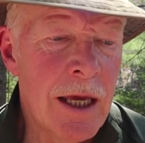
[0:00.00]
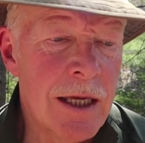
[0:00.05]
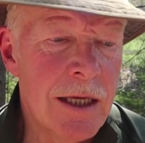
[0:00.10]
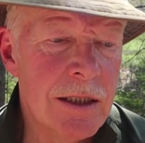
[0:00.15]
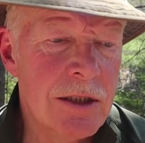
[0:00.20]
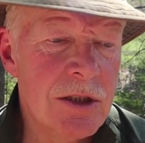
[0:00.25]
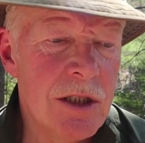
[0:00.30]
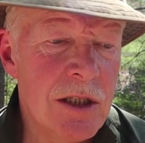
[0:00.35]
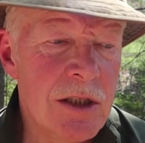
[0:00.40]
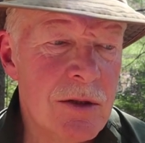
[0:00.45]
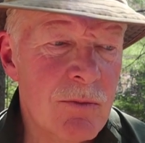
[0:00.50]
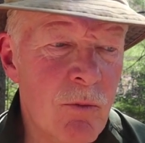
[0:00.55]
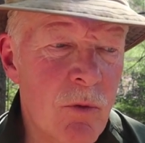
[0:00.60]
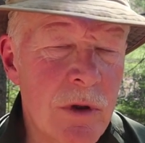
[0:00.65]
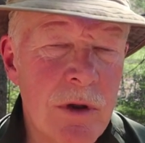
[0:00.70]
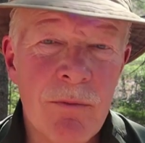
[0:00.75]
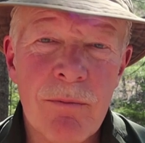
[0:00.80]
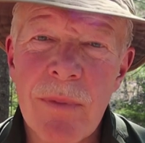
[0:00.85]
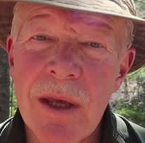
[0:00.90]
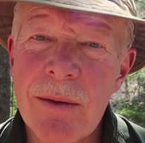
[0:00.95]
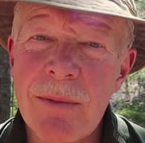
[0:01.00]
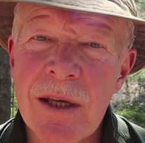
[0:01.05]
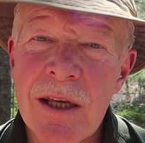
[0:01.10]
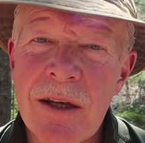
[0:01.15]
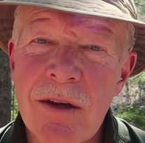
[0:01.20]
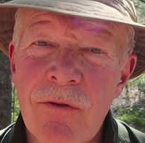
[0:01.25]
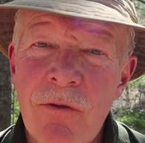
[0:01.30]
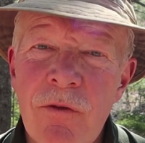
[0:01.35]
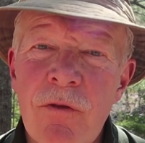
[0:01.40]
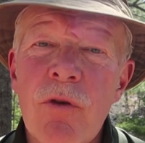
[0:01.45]
It just would have
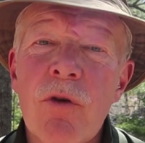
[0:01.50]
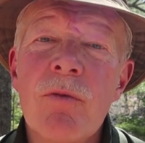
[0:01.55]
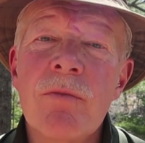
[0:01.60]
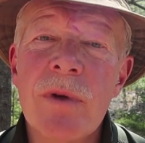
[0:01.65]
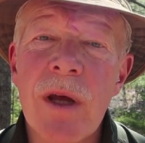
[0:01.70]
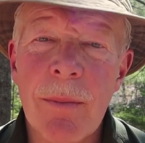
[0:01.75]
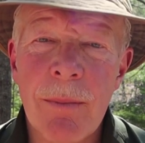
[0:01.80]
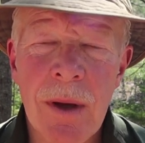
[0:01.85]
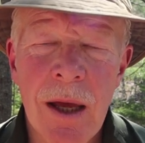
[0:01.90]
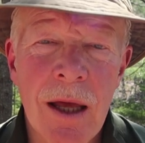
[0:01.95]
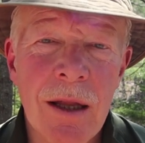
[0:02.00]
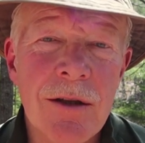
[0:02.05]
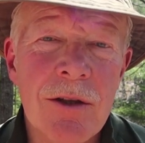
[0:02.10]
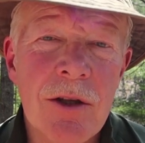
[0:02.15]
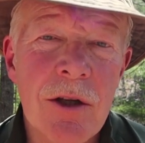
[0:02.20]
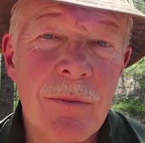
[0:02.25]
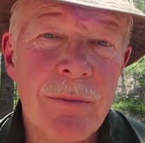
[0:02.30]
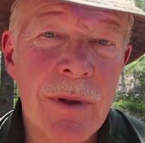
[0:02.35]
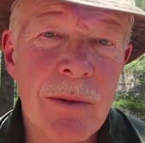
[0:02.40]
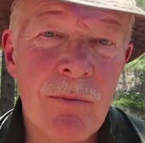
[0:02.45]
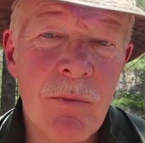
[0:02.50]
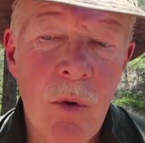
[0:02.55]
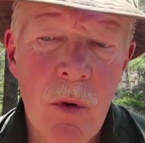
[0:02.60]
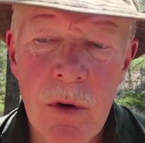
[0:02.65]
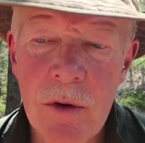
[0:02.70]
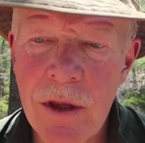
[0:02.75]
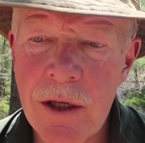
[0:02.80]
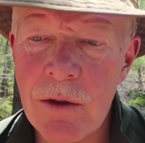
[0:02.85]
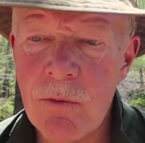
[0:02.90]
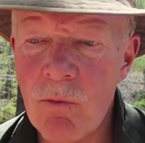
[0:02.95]
maybe firmed up a little bit
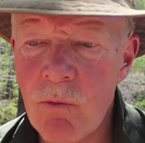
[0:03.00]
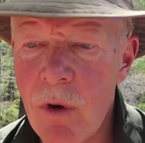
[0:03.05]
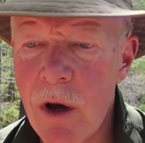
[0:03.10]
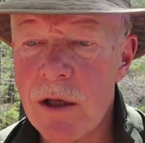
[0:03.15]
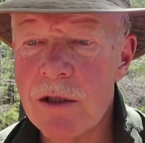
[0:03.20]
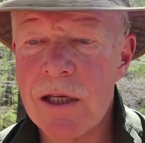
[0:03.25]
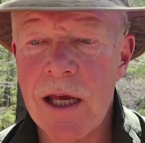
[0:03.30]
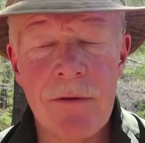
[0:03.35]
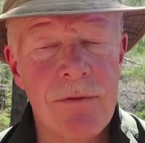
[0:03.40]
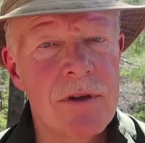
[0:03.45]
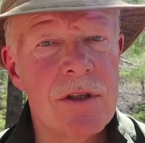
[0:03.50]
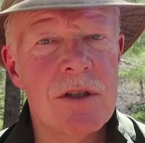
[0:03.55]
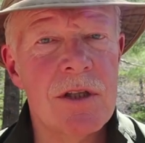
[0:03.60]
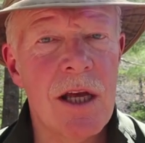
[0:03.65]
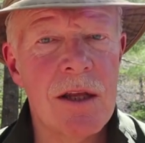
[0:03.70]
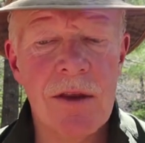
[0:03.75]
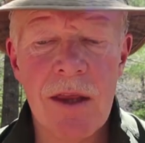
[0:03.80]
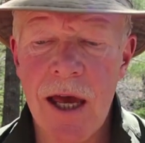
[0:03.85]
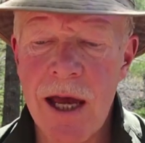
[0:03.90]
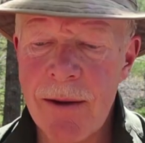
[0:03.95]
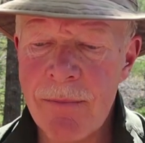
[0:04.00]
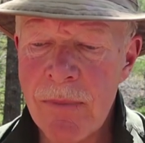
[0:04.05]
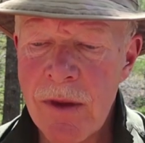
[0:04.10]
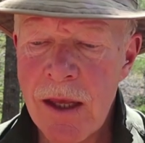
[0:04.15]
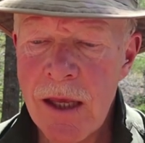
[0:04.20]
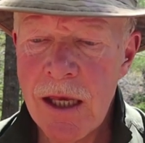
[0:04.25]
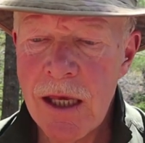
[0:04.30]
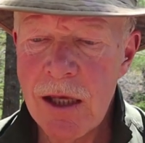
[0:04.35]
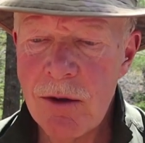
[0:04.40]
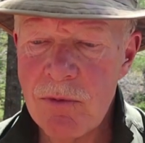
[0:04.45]
more than it was. Having said that,
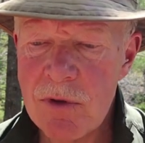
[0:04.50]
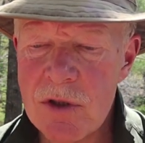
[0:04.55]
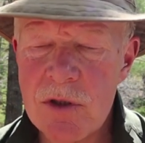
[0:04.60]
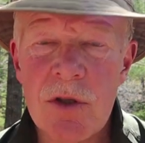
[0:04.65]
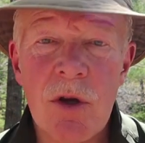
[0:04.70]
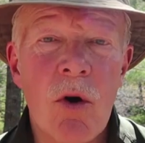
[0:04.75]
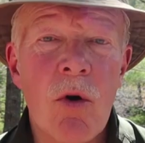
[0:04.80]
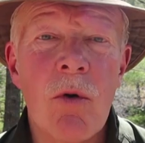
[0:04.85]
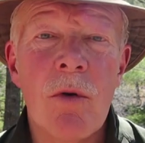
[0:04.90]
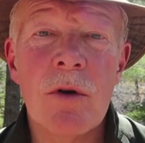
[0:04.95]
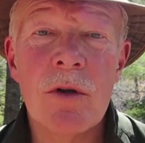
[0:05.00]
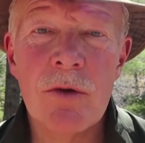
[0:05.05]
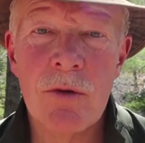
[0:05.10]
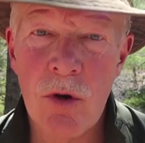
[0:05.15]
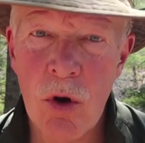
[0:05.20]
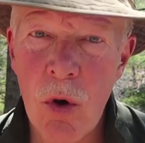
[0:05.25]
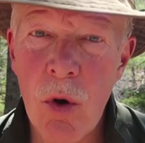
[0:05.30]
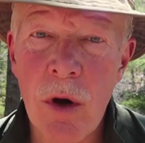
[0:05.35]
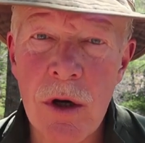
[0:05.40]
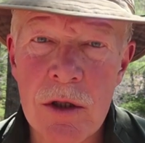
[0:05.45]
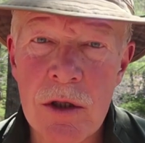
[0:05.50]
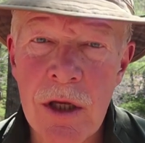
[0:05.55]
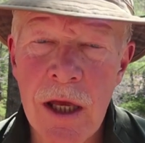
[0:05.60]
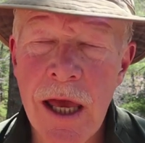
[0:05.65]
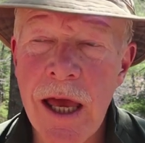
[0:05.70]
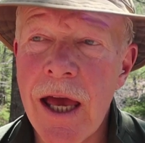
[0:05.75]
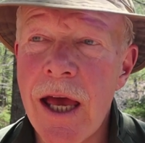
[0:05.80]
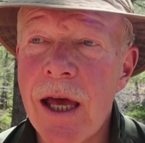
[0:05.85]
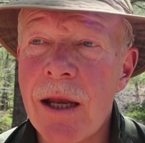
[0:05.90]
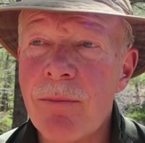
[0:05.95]
it was still cooked
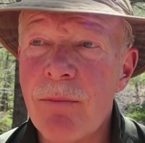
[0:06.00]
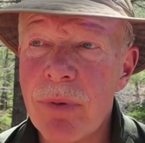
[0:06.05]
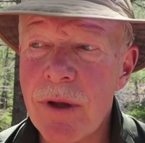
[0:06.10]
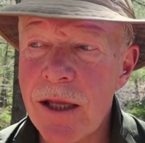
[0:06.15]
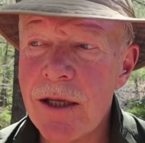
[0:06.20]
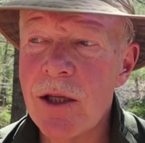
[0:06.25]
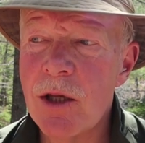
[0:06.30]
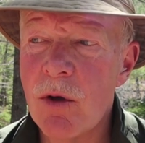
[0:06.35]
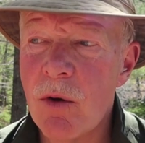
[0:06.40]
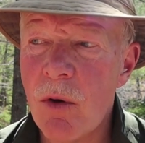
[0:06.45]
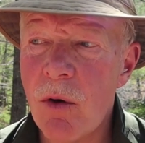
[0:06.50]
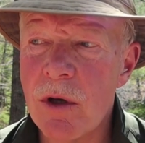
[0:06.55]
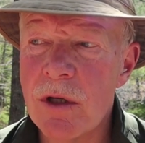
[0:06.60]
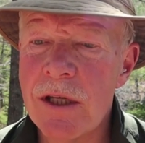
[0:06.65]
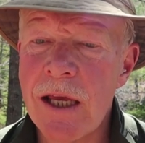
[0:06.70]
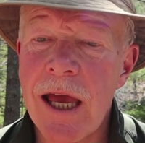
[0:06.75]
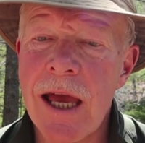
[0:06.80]
and plenty cooked.